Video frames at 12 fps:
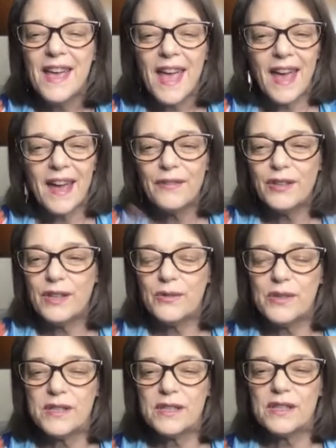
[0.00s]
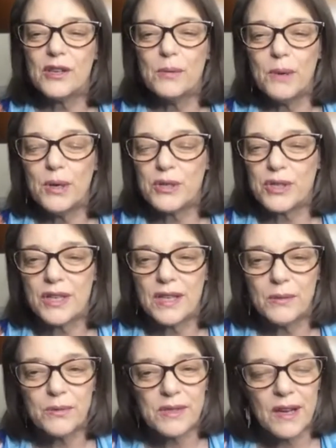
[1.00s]
Everything was in slow motion.
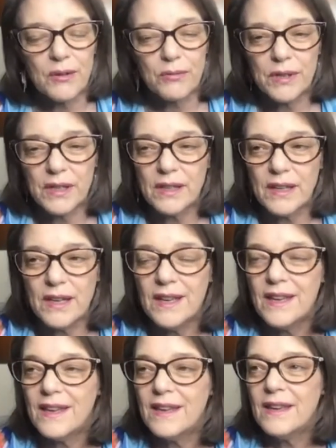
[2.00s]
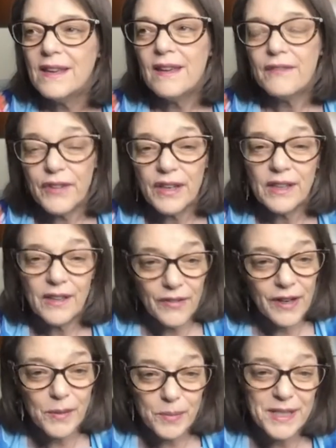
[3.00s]
It was like really feeling
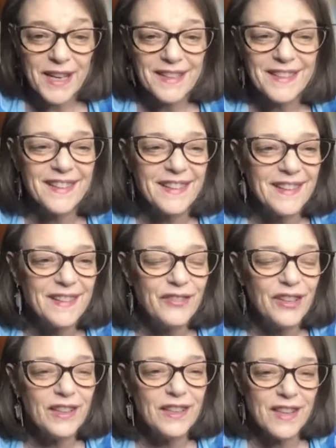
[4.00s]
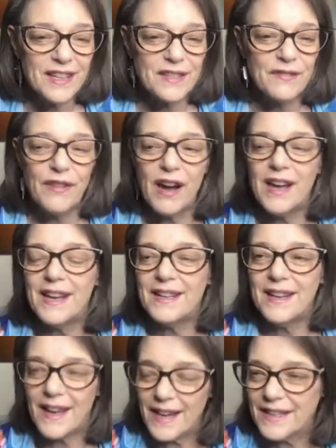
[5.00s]
very protected, feeling that divine
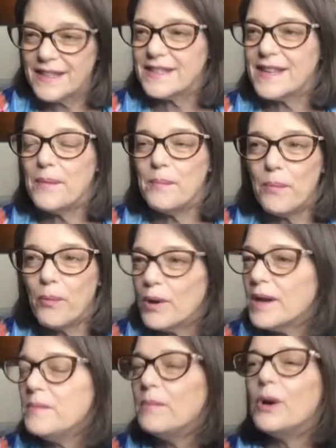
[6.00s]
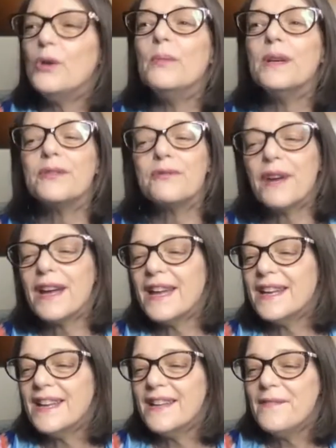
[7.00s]
guidance, that one moment,
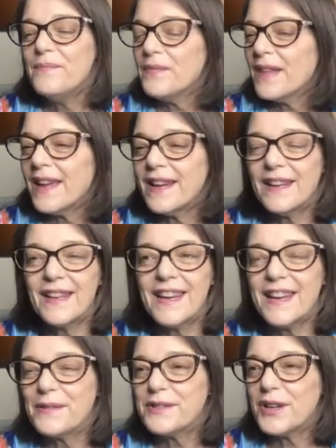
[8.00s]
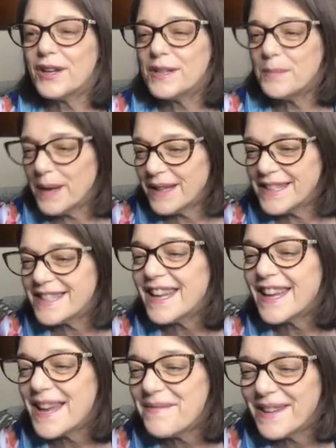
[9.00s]
right? Like I was talking to Bailey
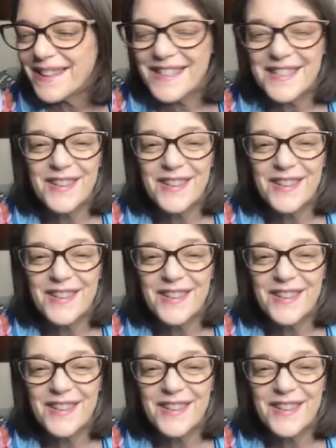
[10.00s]
today. Hey, Bailey, I see